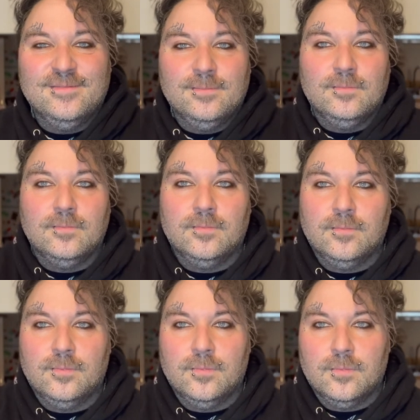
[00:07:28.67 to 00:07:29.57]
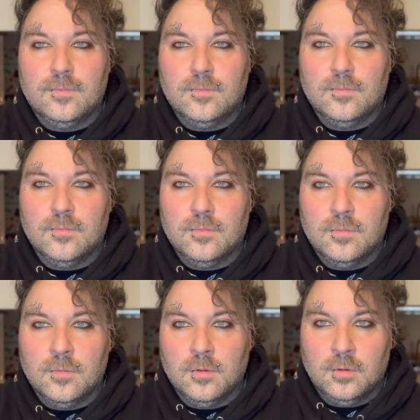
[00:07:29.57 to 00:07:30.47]

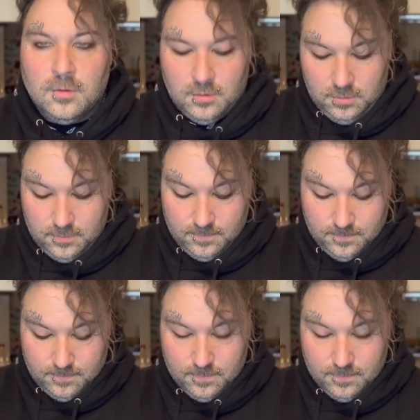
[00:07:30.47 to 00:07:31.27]
(no one is talking)